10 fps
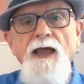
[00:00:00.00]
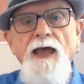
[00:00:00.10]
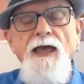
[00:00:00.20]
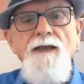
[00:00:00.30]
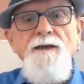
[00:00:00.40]

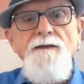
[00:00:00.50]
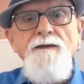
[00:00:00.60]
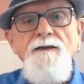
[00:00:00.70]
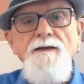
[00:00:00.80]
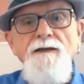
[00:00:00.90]
And
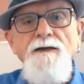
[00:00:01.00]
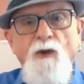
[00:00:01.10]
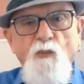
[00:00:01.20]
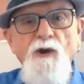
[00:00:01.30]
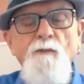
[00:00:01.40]

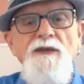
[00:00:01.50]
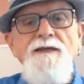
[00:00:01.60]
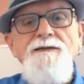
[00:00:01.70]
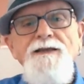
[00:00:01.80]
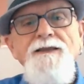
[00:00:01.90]
we'll
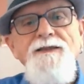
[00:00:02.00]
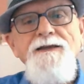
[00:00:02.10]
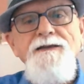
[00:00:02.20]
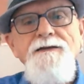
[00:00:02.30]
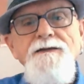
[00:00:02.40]
meet in
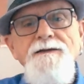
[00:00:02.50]
the